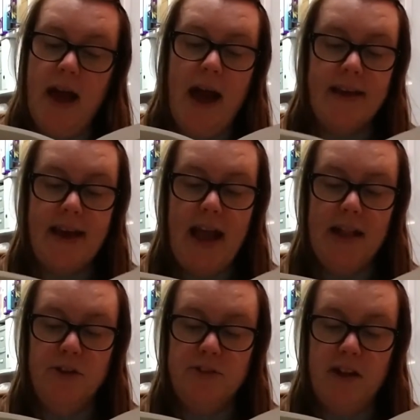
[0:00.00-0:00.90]
and Kay
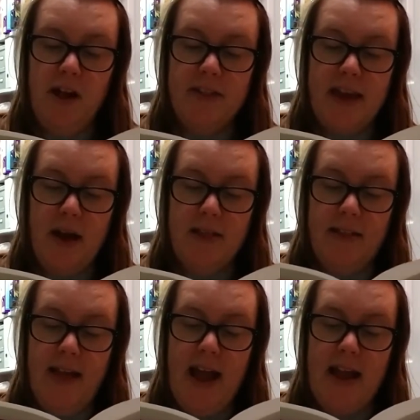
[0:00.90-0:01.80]
looked along the
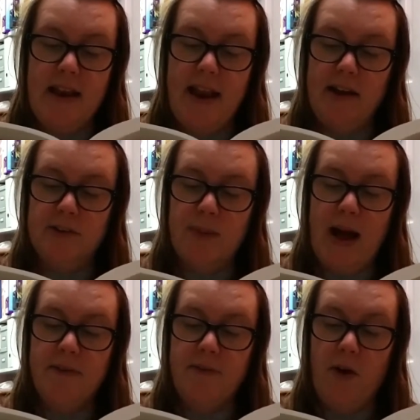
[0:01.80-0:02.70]
lane and
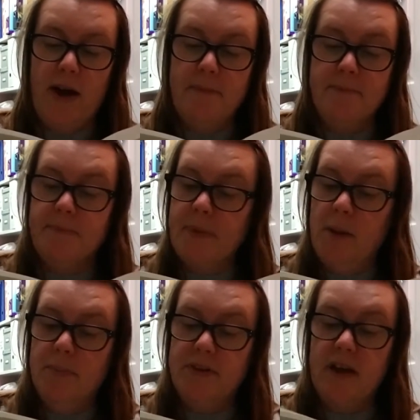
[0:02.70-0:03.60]
elsewhere for him,
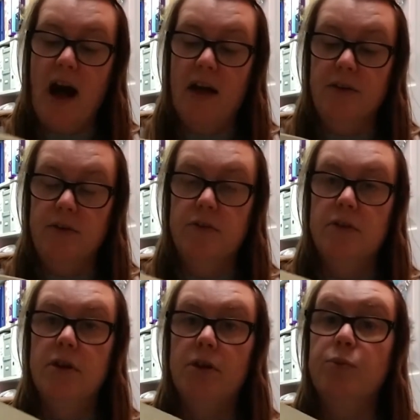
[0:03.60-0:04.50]
but Arnold
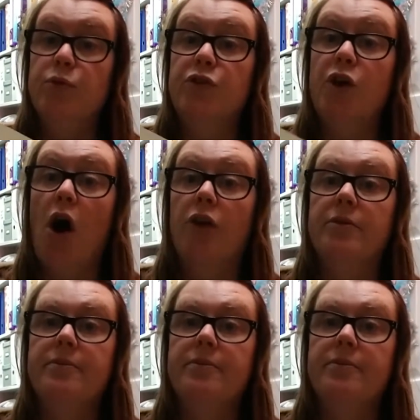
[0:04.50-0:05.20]
was gone.